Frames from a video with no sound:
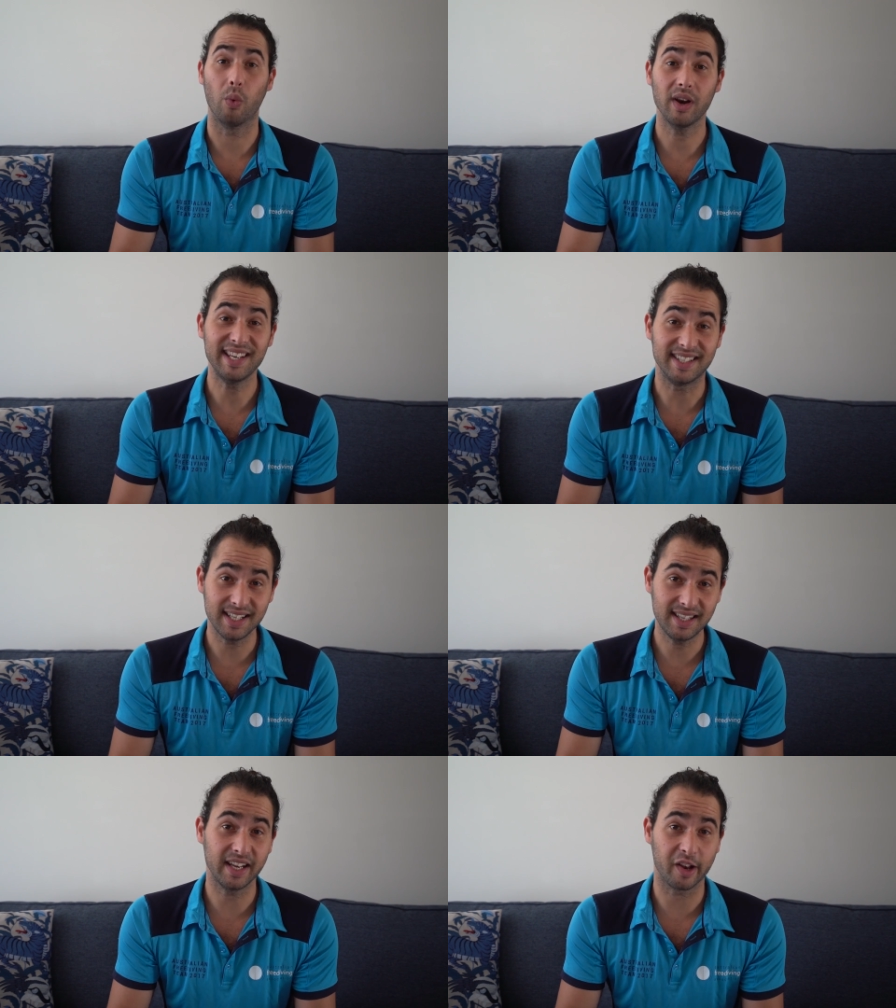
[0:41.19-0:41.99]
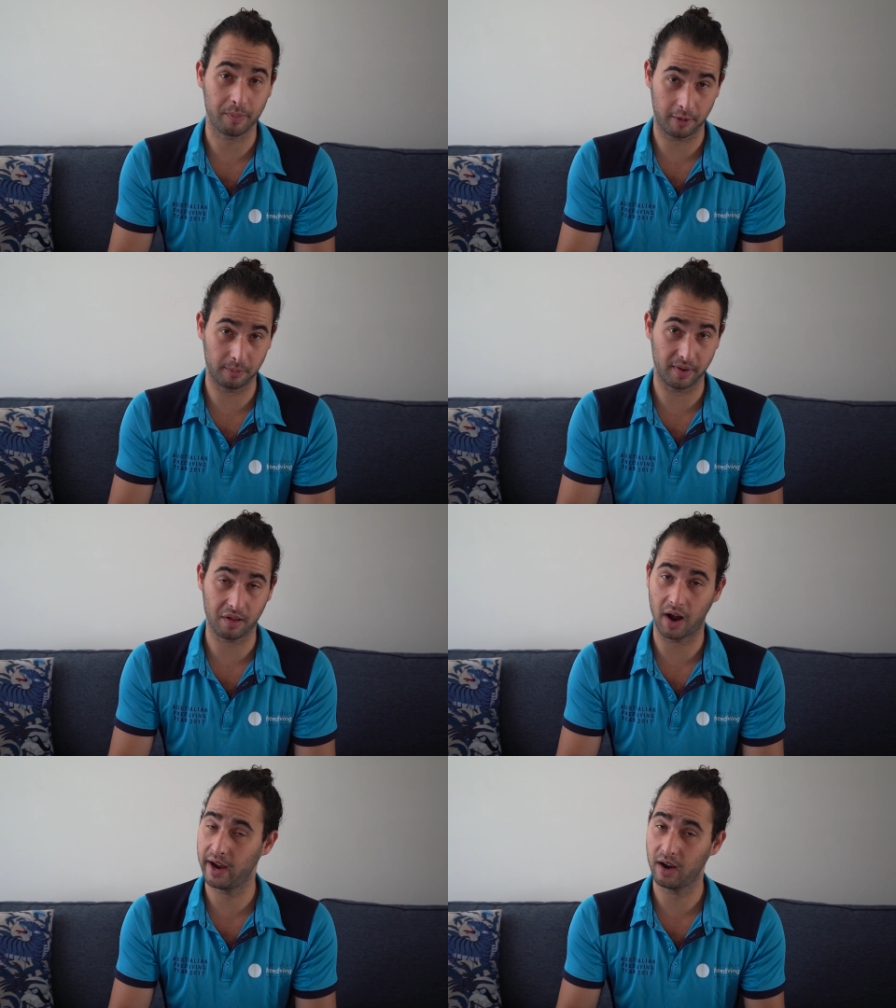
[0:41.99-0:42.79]
When I did the
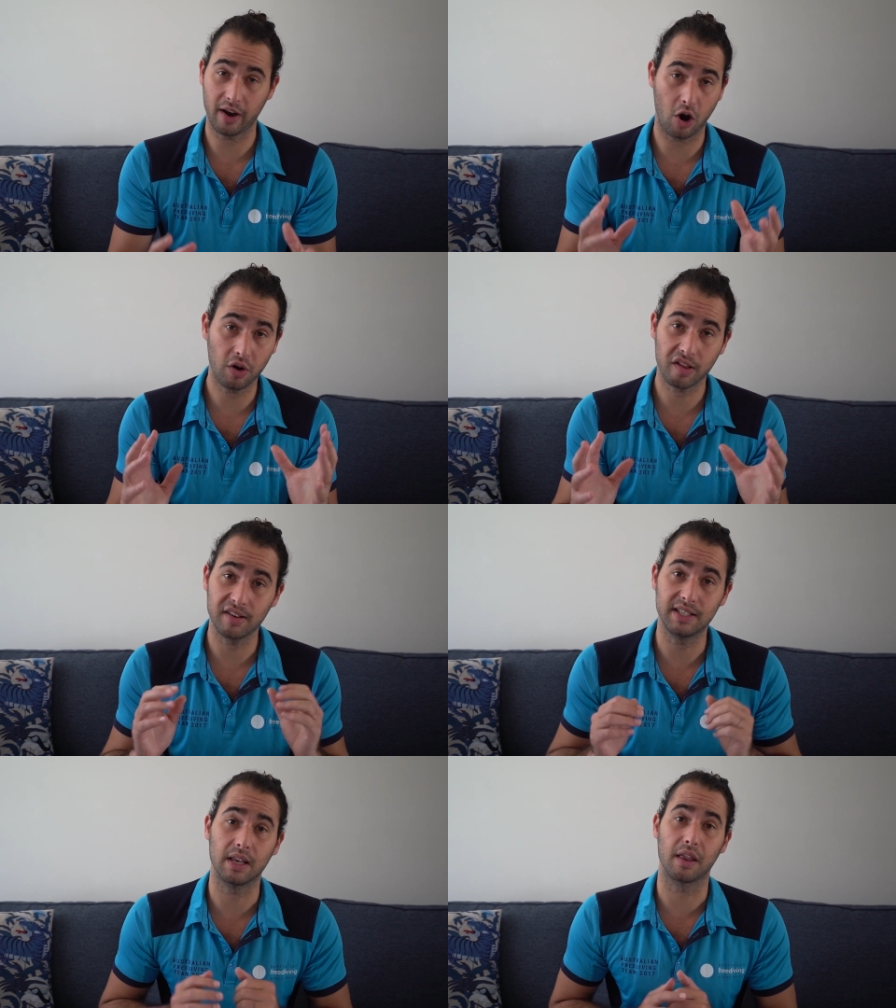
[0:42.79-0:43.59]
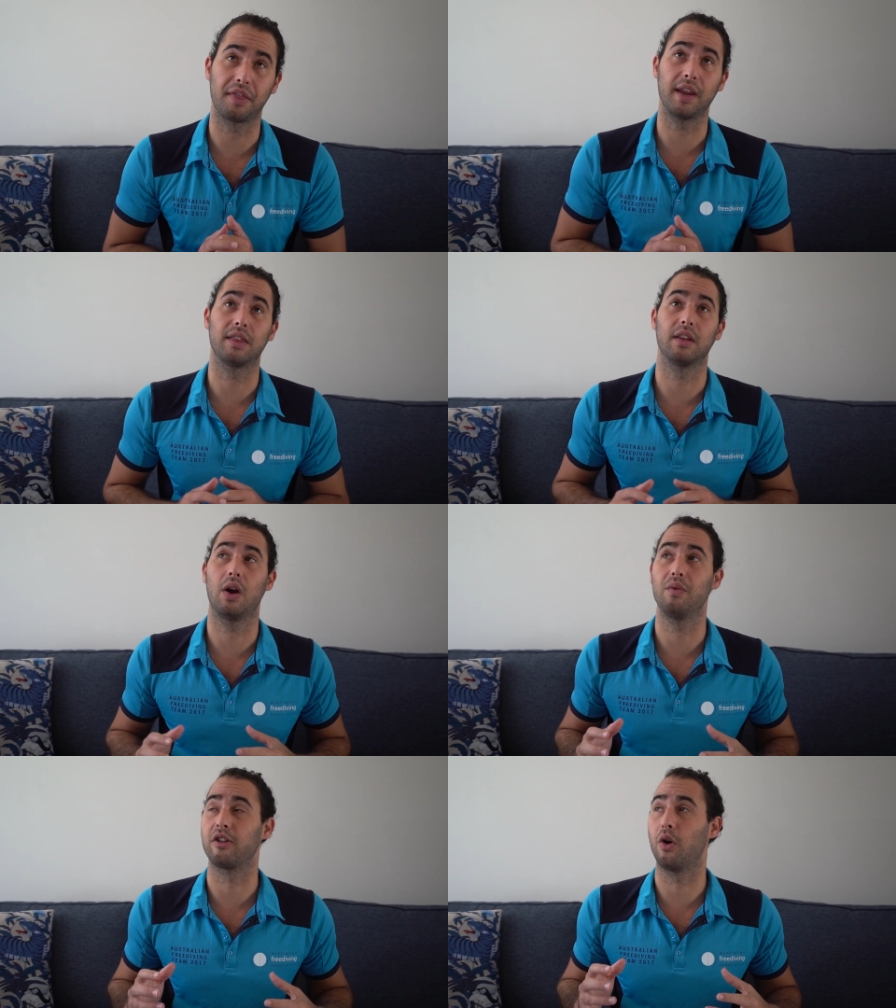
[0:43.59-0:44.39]
experiments, I honestly didn't think that
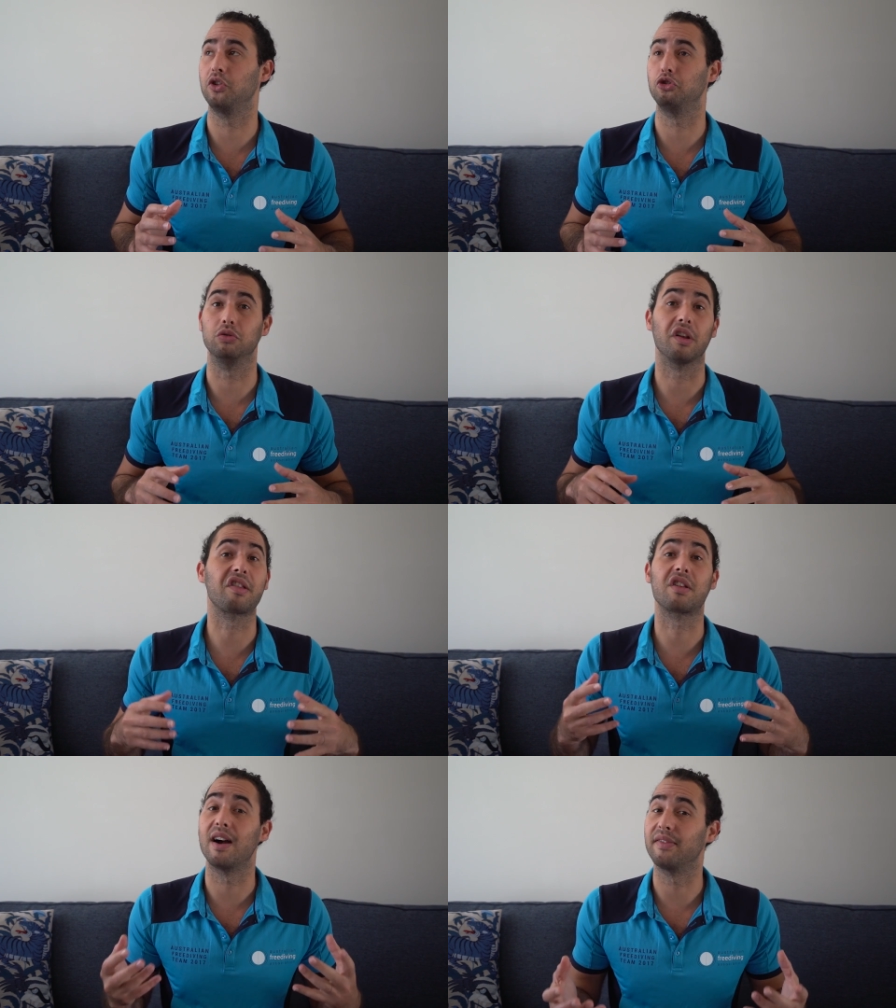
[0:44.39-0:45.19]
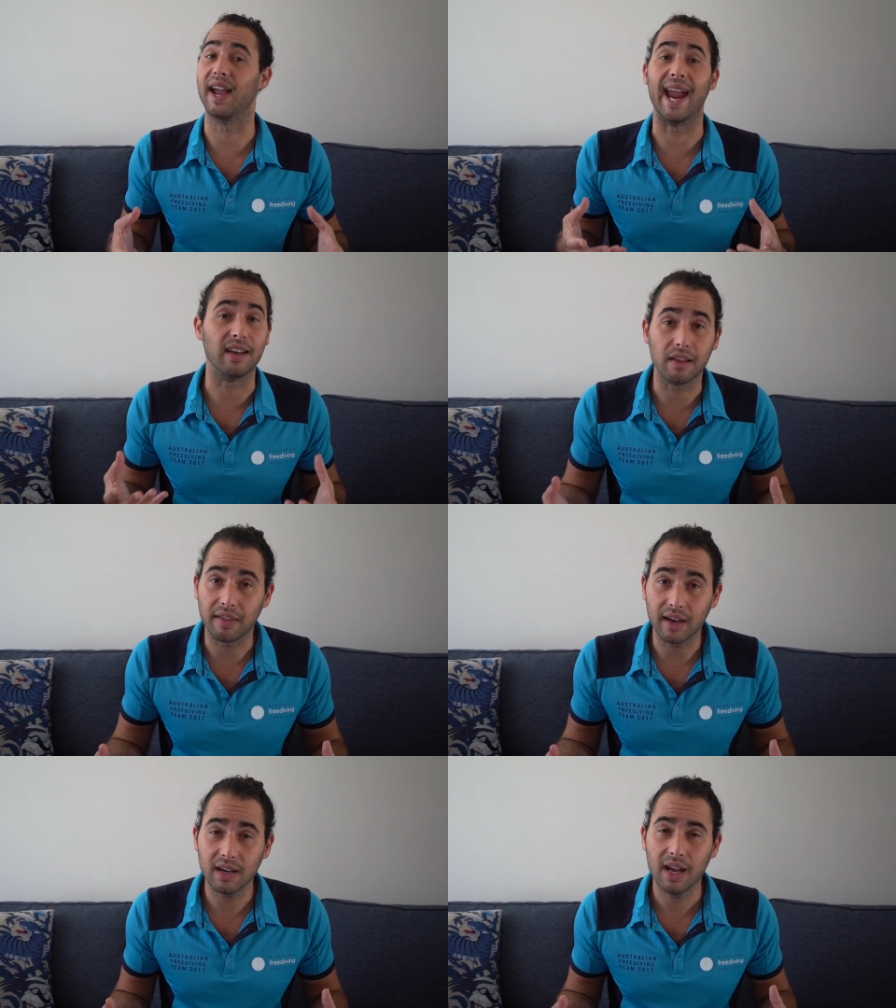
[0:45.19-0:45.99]
I was going to discover
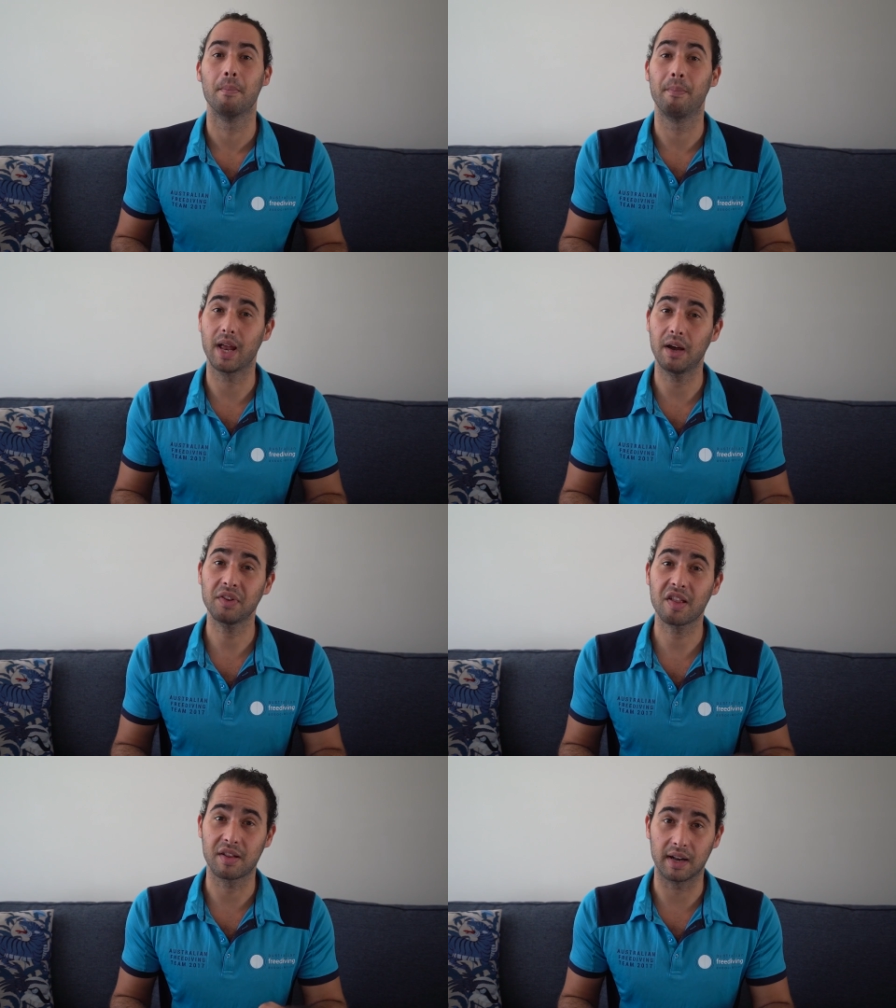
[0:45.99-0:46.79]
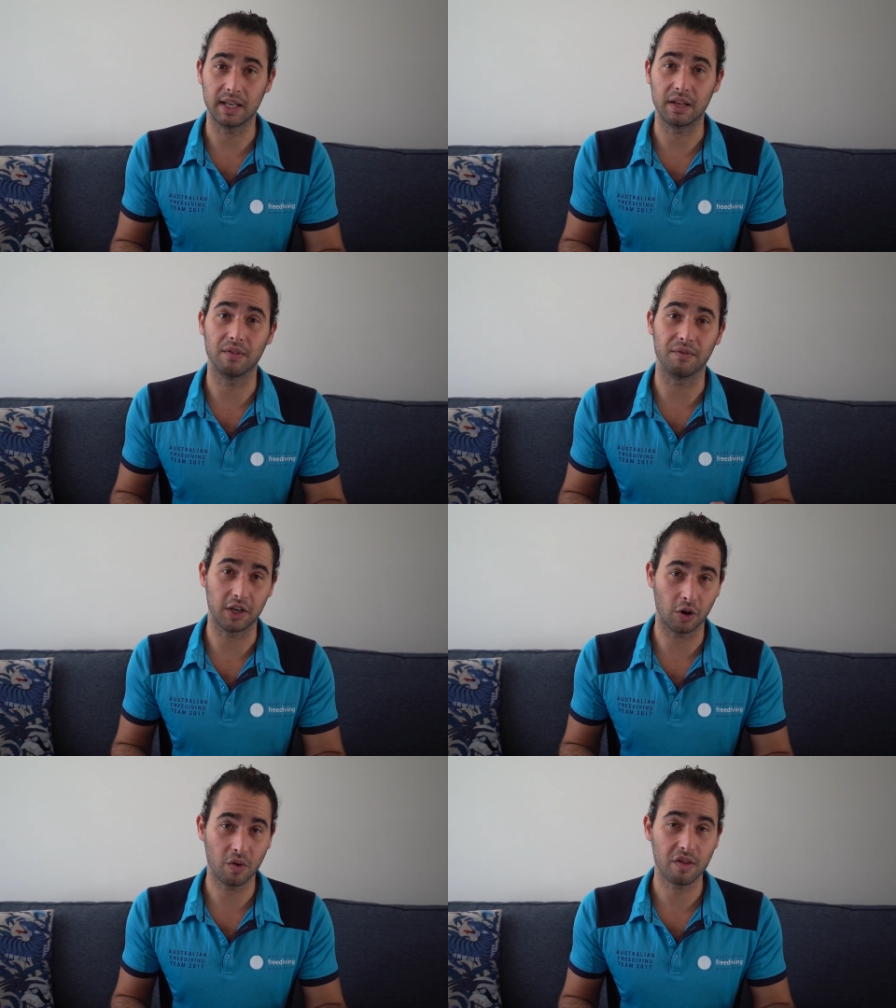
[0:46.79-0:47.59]
anything. But after studying the
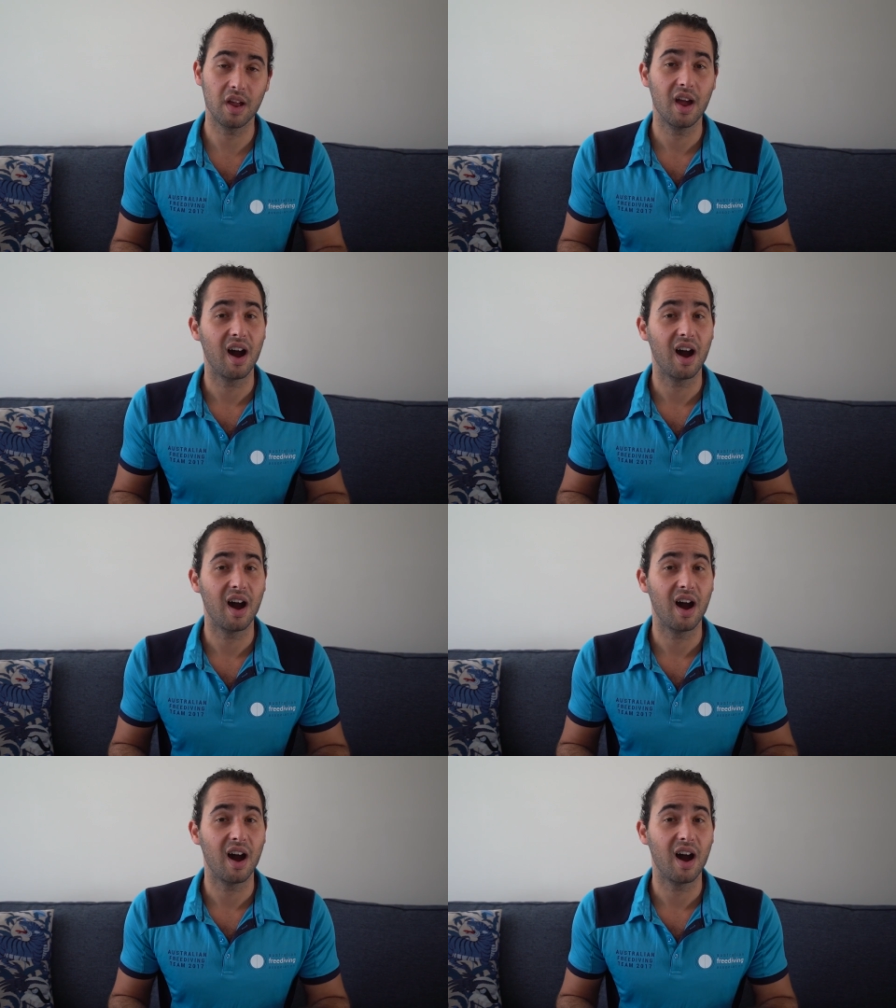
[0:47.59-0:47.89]
videos,